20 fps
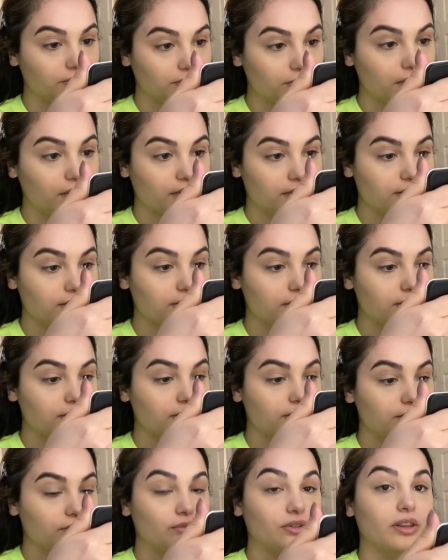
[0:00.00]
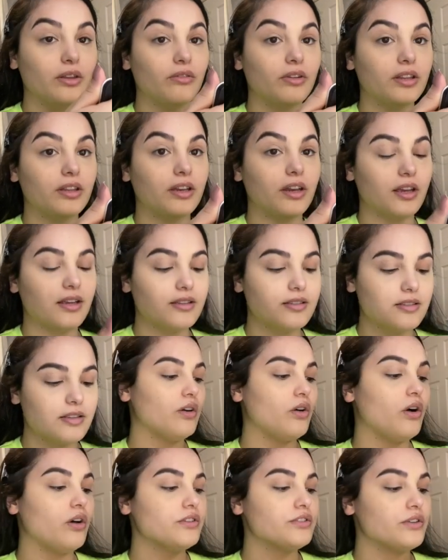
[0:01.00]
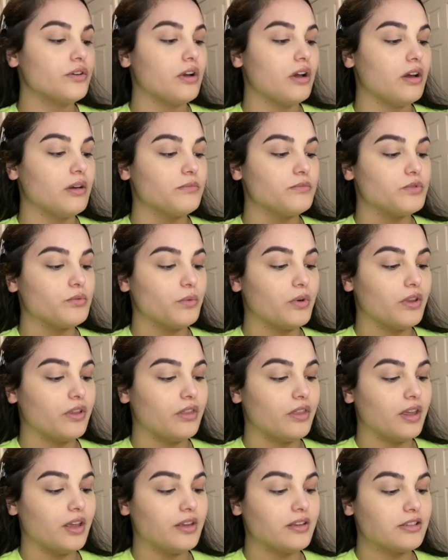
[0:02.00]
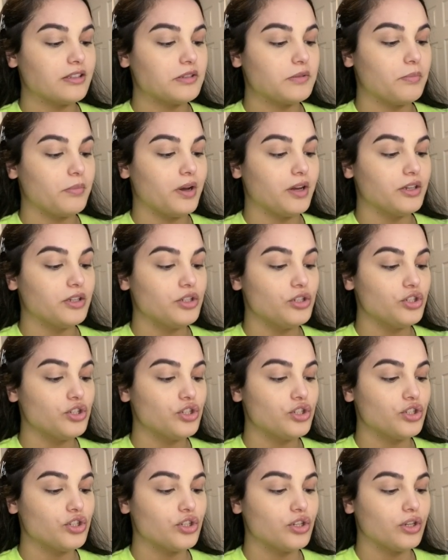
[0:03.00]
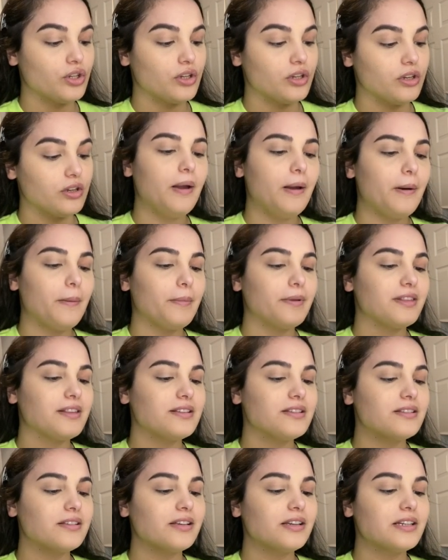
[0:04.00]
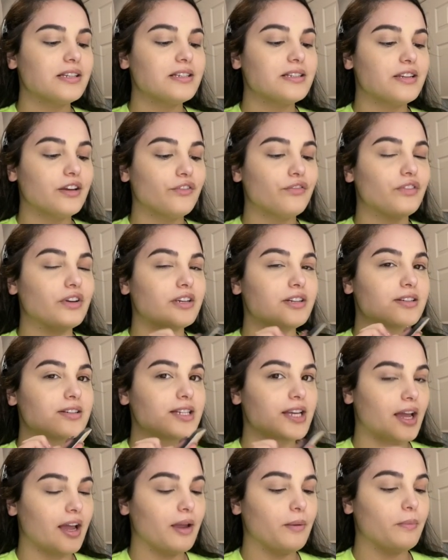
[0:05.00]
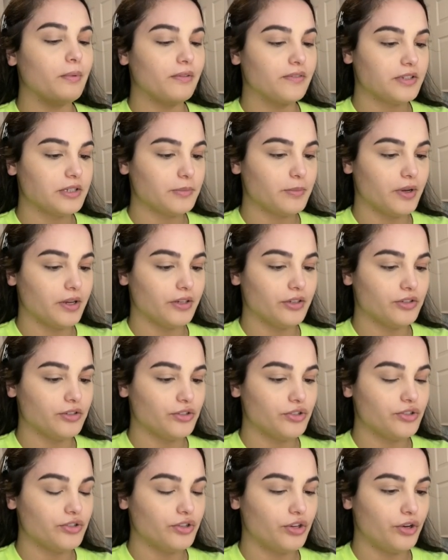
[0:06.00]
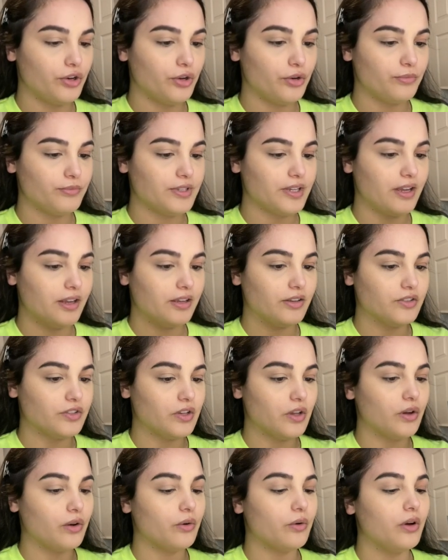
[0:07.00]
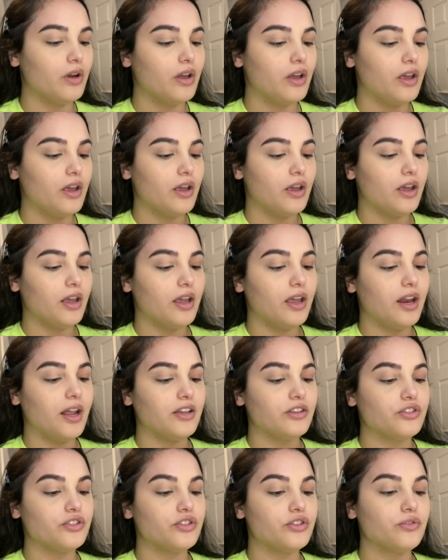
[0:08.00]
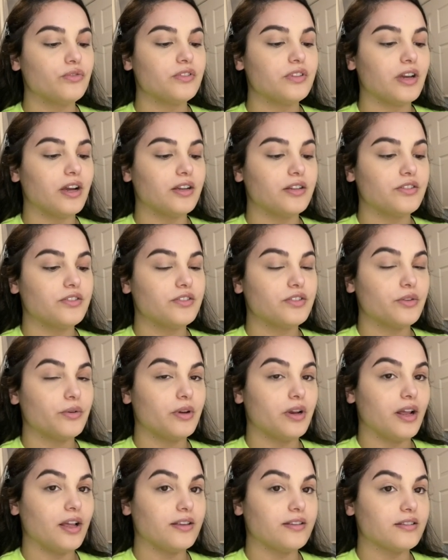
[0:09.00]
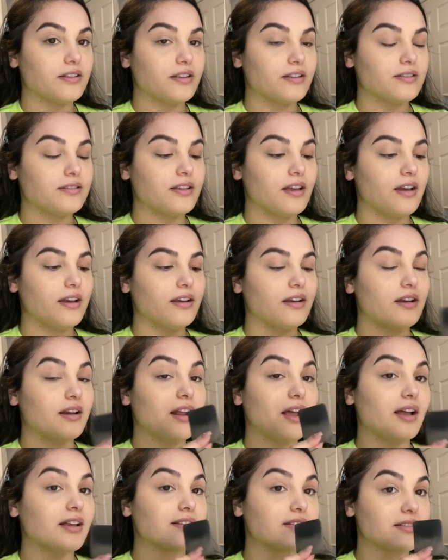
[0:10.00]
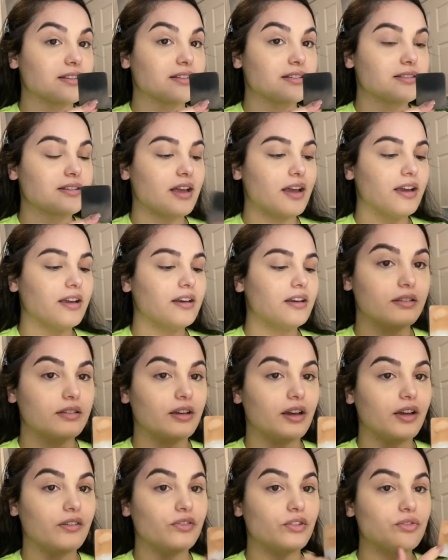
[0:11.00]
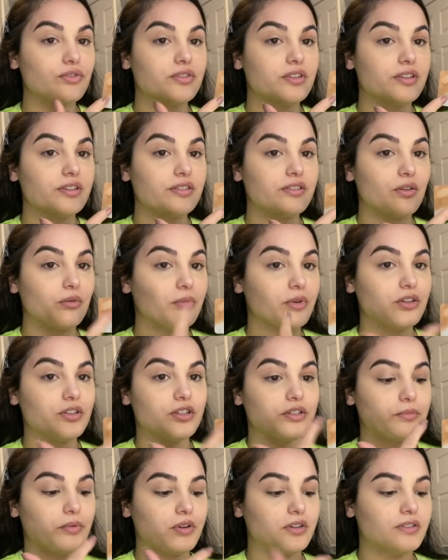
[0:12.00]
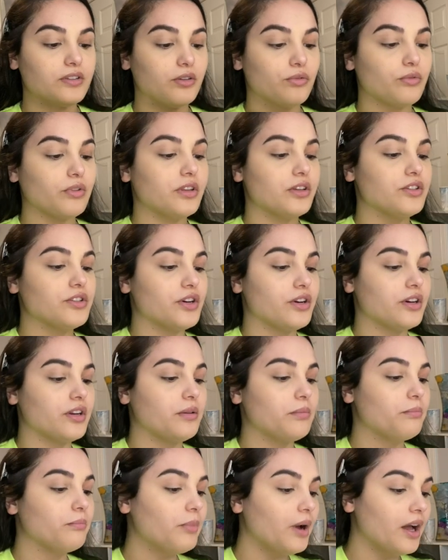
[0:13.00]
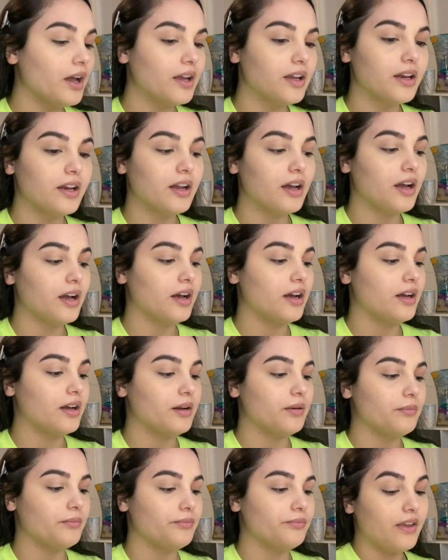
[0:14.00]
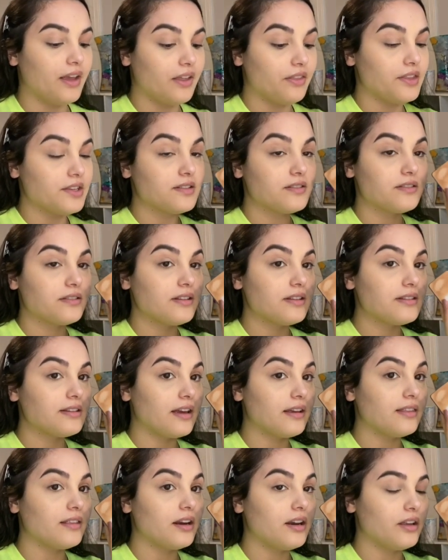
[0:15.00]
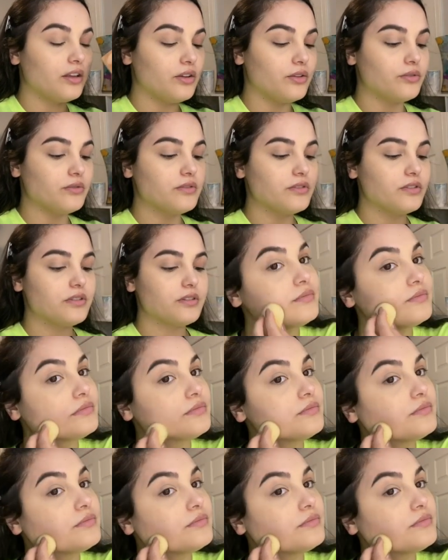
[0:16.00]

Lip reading: Yeah, it's really, really nice. It also comes with a sponge, but this is like a different type of sponge, you know what I'm saying? So it has 2 sides to it. It has this side and it has this side. I've used this so much, this part's like really dirty, but yeah, this is the side that I use.